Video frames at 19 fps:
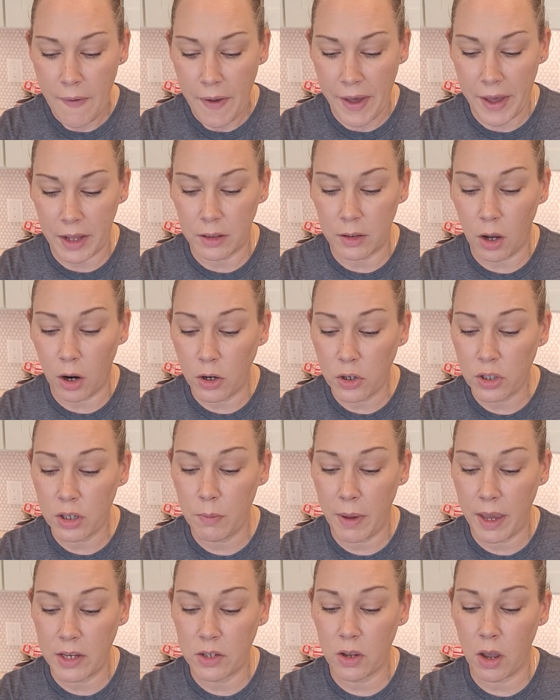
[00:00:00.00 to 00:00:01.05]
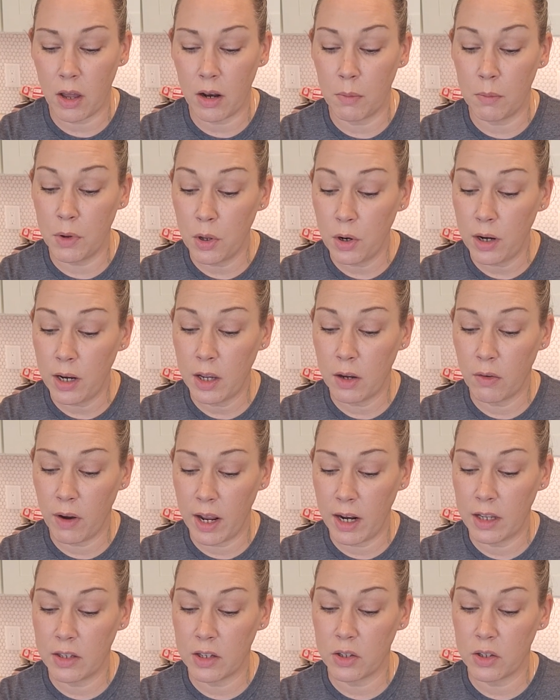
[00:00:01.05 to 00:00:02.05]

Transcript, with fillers: uh, largely based on immunity granted